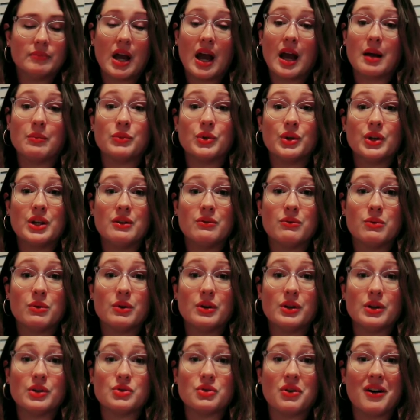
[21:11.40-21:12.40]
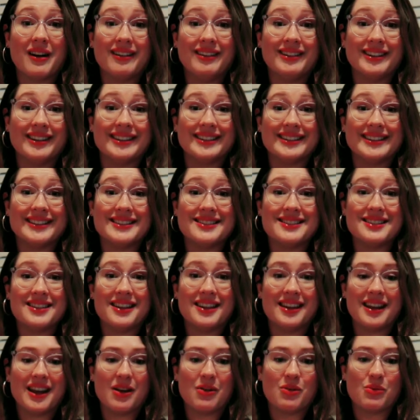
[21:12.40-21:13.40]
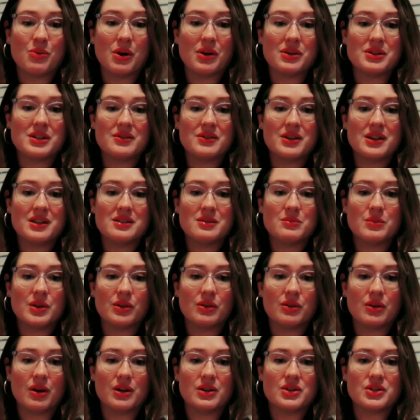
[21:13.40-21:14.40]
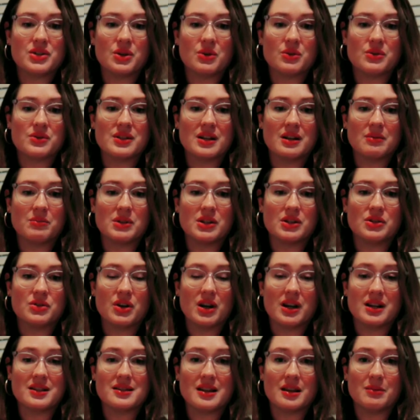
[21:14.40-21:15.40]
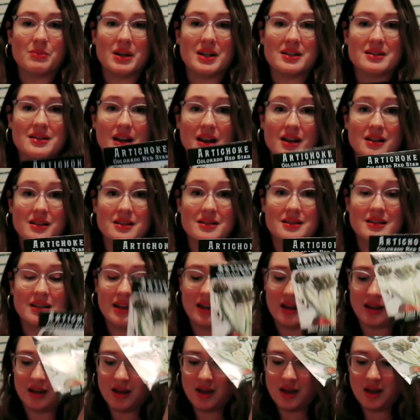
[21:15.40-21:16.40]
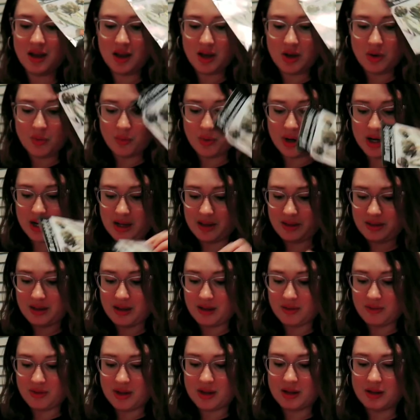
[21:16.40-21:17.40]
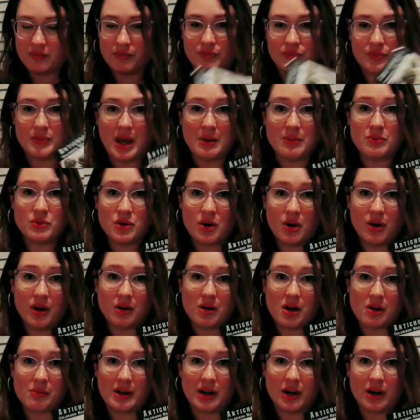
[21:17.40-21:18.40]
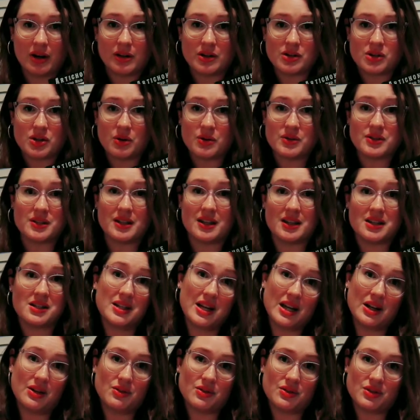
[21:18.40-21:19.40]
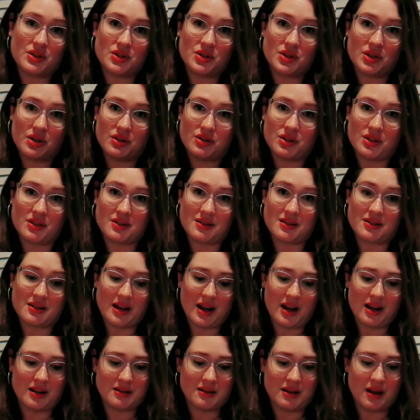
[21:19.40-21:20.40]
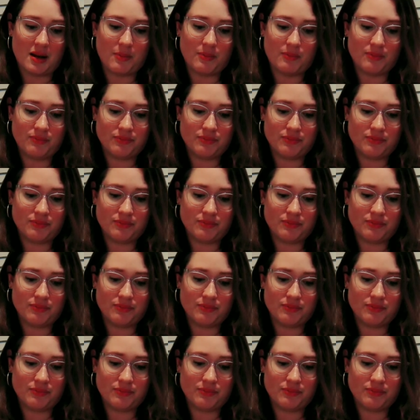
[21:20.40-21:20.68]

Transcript: I'm looking forward to trying it and seeing how it works. I've got some other artichokes that I'm going to try side by side and see what I think of it. I'm growing all my artichokes in containers this year, just as a heads up.